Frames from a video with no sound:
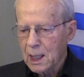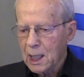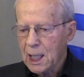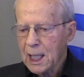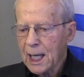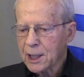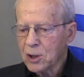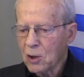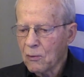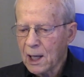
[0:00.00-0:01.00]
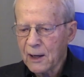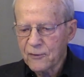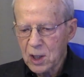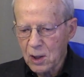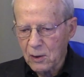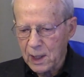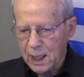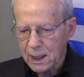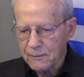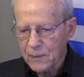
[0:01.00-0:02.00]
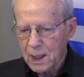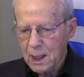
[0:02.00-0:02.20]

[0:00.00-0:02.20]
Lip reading: He had no way of knowing